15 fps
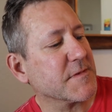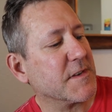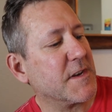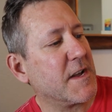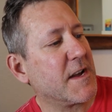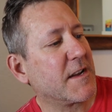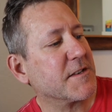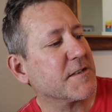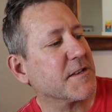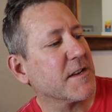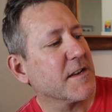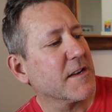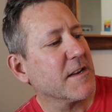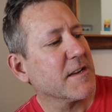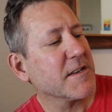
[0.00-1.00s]
Next,
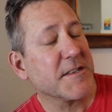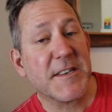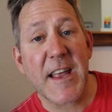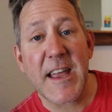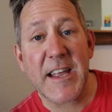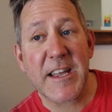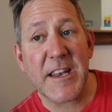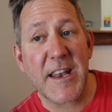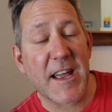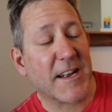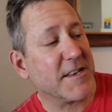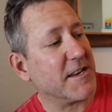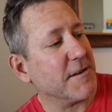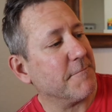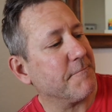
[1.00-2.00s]
stay
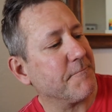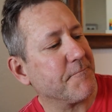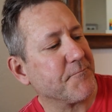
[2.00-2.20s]
connected.